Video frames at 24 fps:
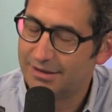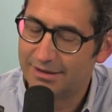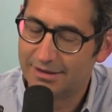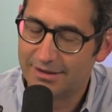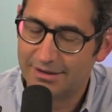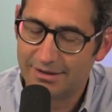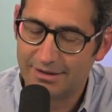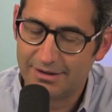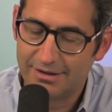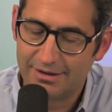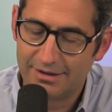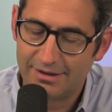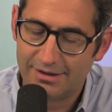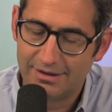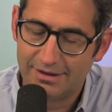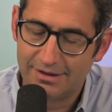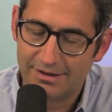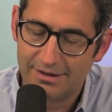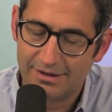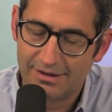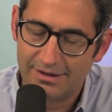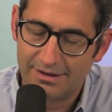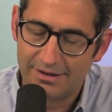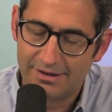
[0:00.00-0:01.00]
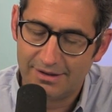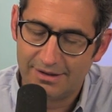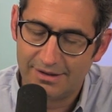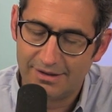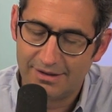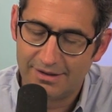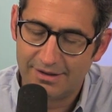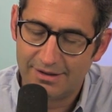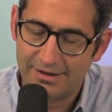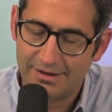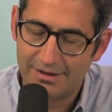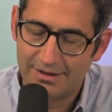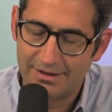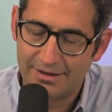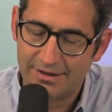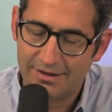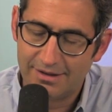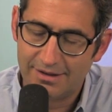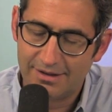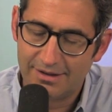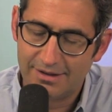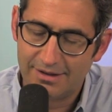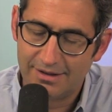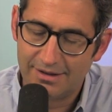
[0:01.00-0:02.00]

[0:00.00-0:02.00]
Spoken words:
(silence)